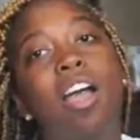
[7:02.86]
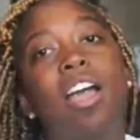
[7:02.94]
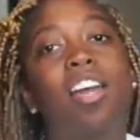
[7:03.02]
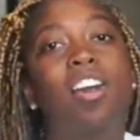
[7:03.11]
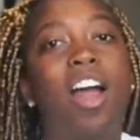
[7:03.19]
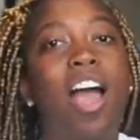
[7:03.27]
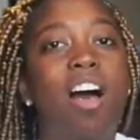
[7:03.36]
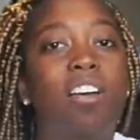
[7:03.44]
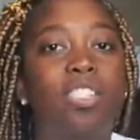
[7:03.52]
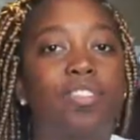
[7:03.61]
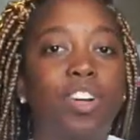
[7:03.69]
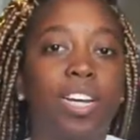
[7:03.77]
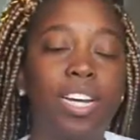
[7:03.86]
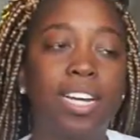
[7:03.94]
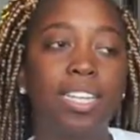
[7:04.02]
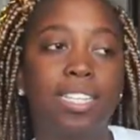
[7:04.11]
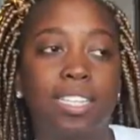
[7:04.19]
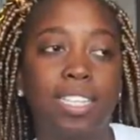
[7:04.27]
house for
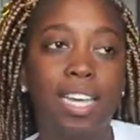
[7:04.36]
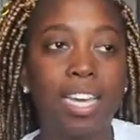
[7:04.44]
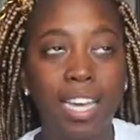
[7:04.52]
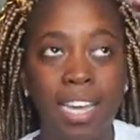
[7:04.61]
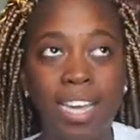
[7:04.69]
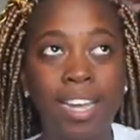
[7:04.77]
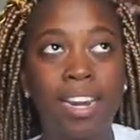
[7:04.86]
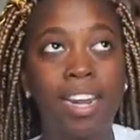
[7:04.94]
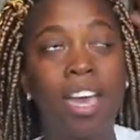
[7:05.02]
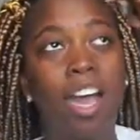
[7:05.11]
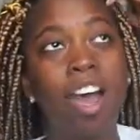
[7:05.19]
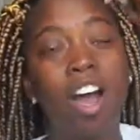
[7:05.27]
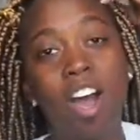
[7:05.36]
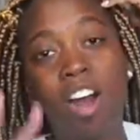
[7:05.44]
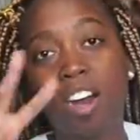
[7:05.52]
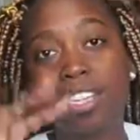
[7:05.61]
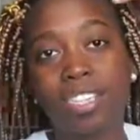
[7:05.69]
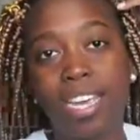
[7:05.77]
us, in
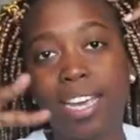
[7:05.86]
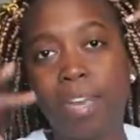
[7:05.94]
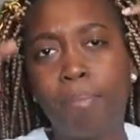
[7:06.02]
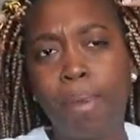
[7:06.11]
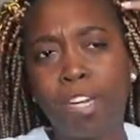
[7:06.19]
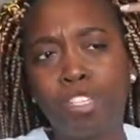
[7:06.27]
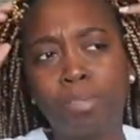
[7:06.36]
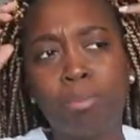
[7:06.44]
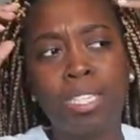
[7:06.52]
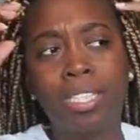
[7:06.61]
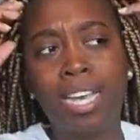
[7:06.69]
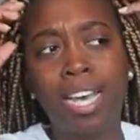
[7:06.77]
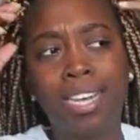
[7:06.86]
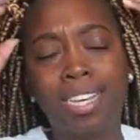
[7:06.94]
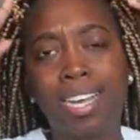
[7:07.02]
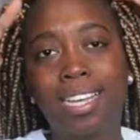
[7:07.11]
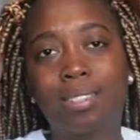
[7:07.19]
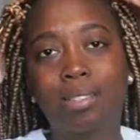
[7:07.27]
our second bedroom, he said,
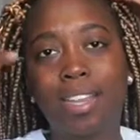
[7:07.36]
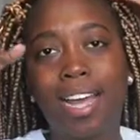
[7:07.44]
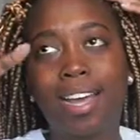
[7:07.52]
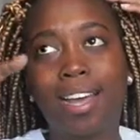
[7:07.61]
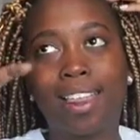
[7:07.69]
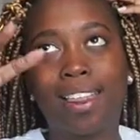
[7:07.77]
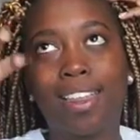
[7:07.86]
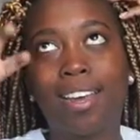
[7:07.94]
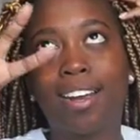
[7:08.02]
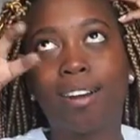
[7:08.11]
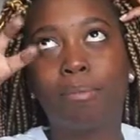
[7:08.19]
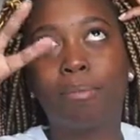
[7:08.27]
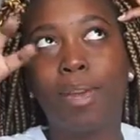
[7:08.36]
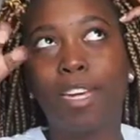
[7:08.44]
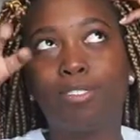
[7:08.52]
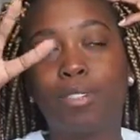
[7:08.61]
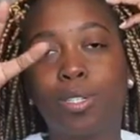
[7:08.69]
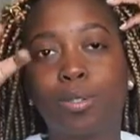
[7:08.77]
because that's like their
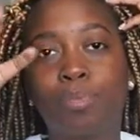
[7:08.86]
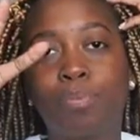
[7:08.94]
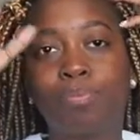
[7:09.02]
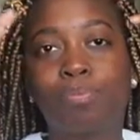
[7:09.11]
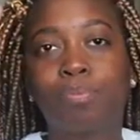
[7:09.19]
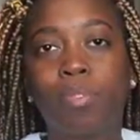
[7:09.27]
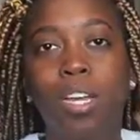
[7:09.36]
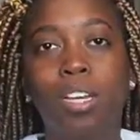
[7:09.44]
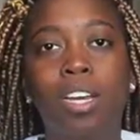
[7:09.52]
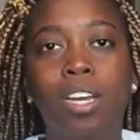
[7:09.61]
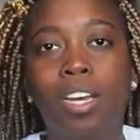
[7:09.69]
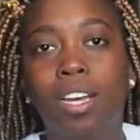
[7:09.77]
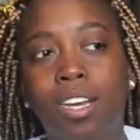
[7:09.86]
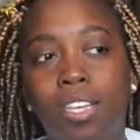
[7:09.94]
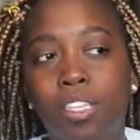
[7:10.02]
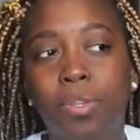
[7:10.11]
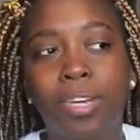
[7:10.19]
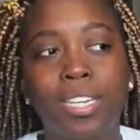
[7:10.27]
bedroom,
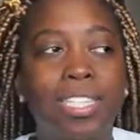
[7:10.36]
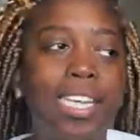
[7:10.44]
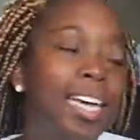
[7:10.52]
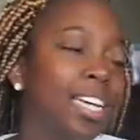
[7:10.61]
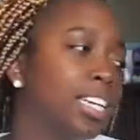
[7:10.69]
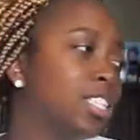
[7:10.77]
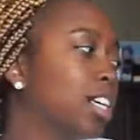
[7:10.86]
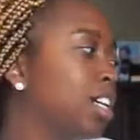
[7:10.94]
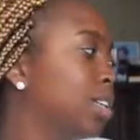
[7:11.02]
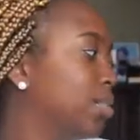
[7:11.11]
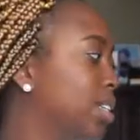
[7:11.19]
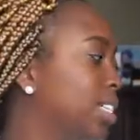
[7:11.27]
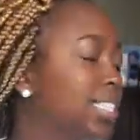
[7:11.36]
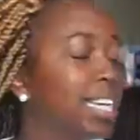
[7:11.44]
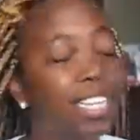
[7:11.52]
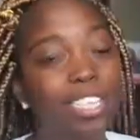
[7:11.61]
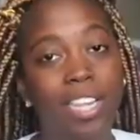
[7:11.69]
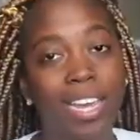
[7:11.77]
you can say. So he said
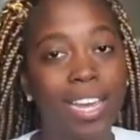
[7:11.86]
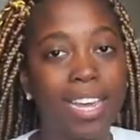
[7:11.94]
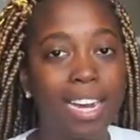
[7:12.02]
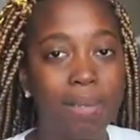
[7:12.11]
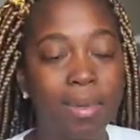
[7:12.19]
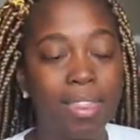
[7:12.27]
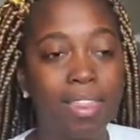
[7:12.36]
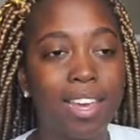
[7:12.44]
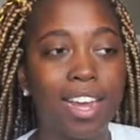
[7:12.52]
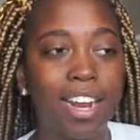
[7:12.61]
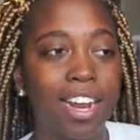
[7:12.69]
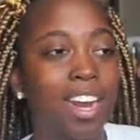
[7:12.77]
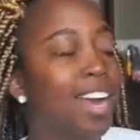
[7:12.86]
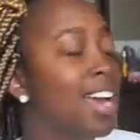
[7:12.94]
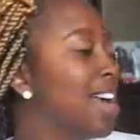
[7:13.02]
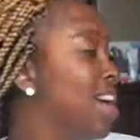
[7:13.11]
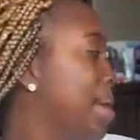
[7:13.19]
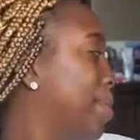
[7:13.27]
he's gonna hang it up in there.
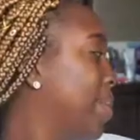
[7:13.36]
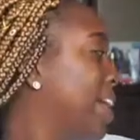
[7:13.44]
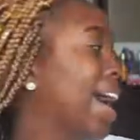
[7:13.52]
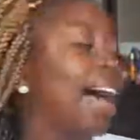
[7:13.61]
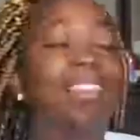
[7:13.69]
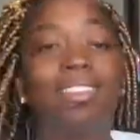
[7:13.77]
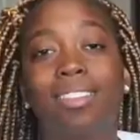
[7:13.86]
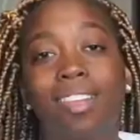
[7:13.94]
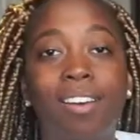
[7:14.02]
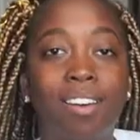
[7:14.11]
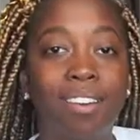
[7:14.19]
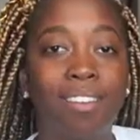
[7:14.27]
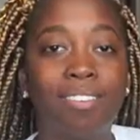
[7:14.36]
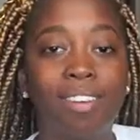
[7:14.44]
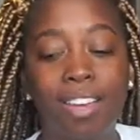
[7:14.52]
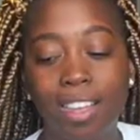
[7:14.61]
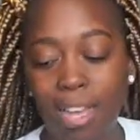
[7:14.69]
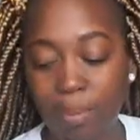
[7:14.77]
But yeah, I love
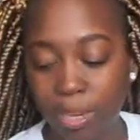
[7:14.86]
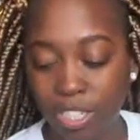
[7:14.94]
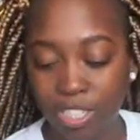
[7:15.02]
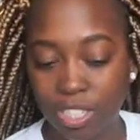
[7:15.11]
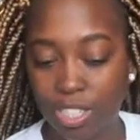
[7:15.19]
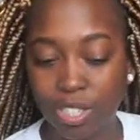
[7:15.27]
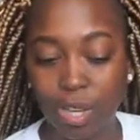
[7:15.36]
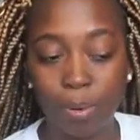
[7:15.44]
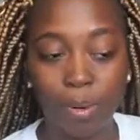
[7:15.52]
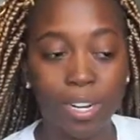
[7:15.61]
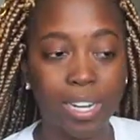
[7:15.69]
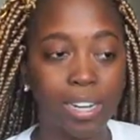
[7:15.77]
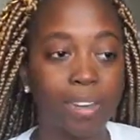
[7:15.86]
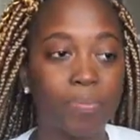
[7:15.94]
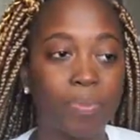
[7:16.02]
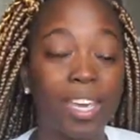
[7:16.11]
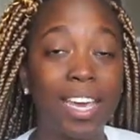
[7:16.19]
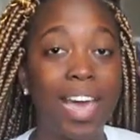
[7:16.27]
that picture. It's so pretty.
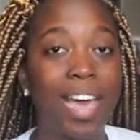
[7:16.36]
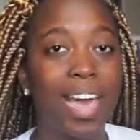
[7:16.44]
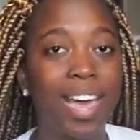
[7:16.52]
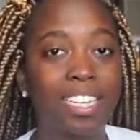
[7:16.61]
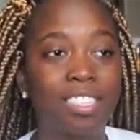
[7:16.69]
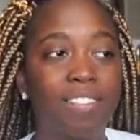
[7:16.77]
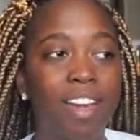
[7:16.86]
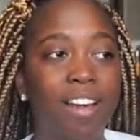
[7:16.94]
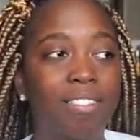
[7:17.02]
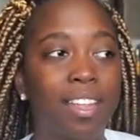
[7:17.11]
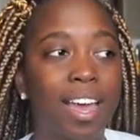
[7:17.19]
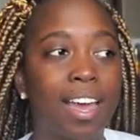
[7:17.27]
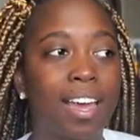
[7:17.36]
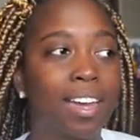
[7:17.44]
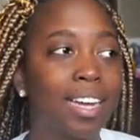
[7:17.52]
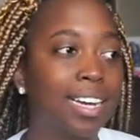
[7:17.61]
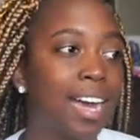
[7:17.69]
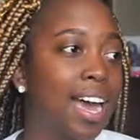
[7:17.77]
He had actually found that
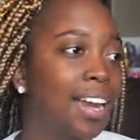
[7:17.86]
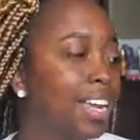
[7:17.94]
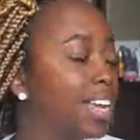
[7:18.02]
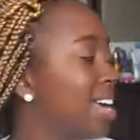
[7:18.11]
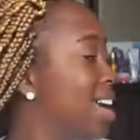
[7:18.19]
and got it,